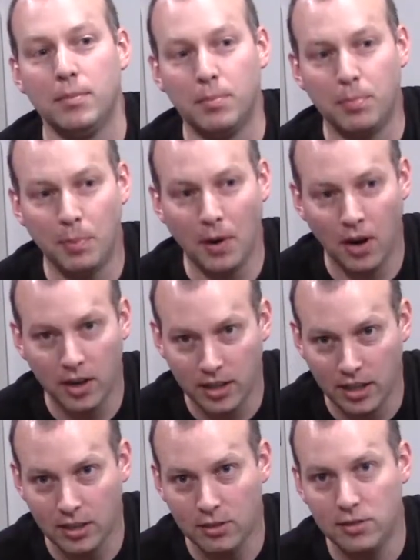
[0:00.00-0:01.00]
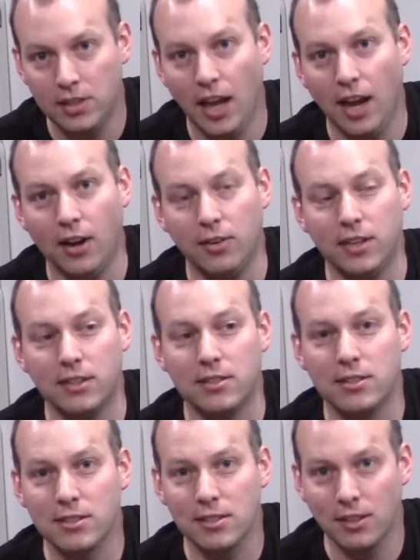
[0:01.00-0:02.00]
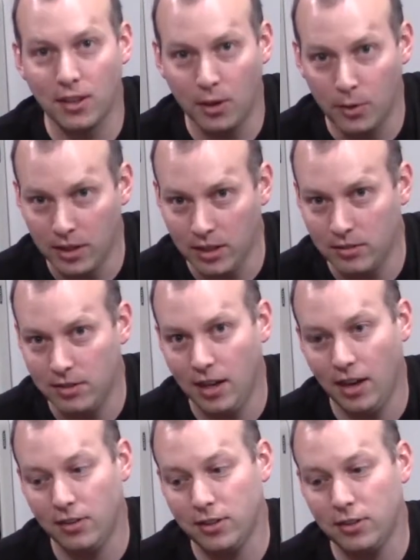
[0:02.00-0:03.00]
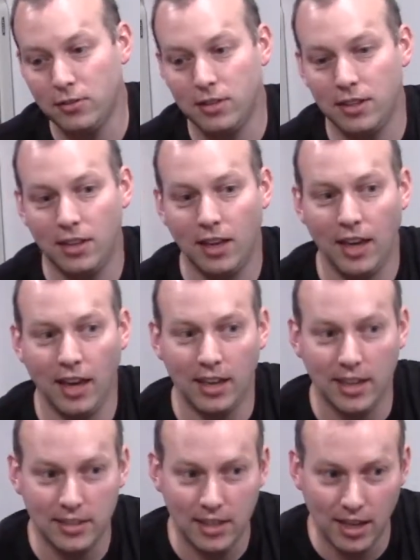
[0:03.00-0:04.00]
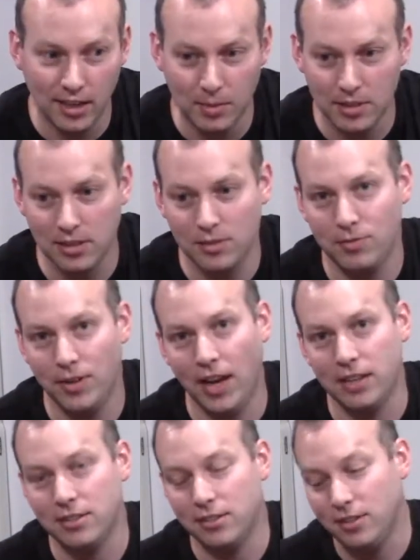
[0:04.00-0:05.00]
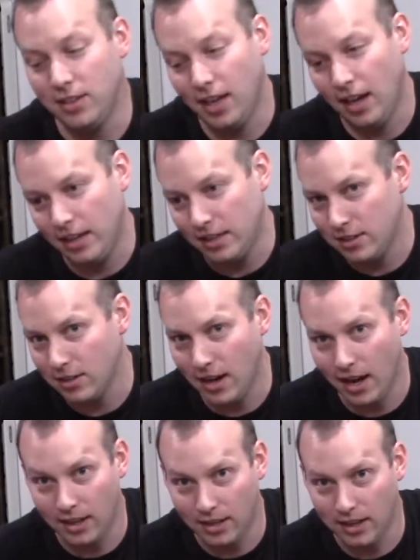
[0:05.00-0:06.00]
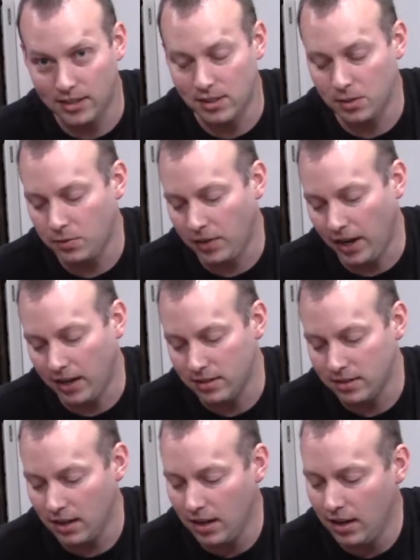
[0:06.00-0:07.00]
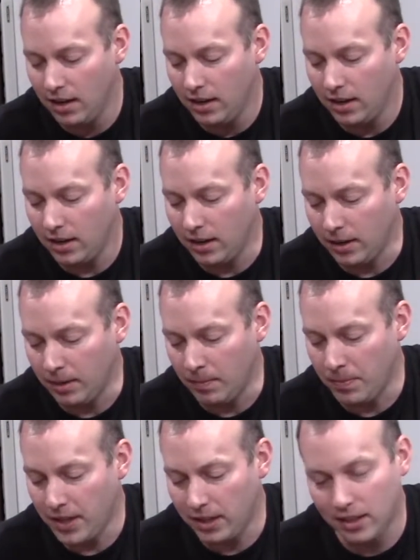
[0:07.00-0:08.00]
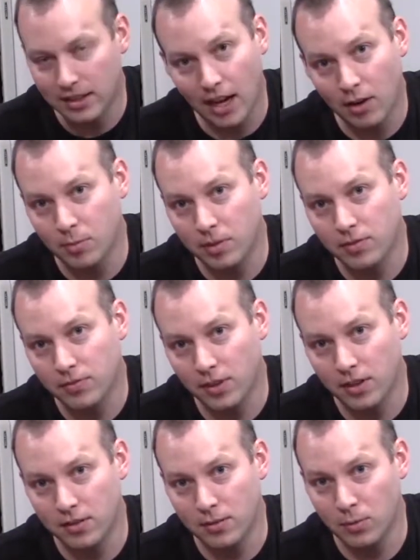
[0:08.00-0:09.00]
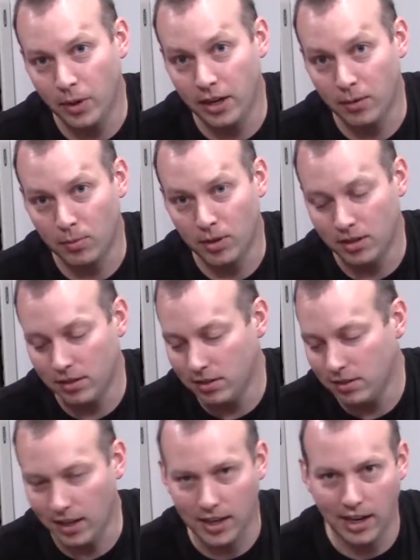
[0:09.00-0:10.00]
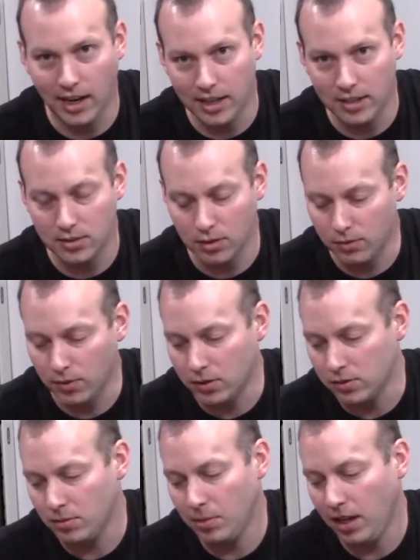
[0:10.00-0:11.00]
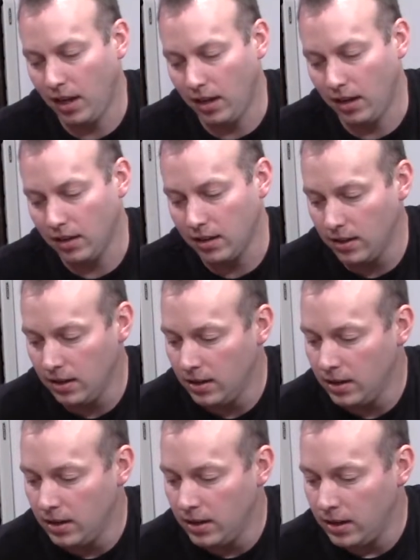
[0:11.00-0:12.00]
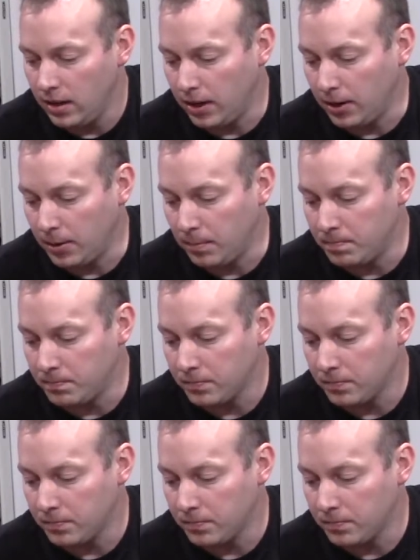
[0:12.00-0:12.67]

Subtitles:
bogging you down and slowing you down, and you can't get to enemies as fast, and you can't get to your allies as fast. I think that would be a fun way to run like an ice or frozen mechanic. The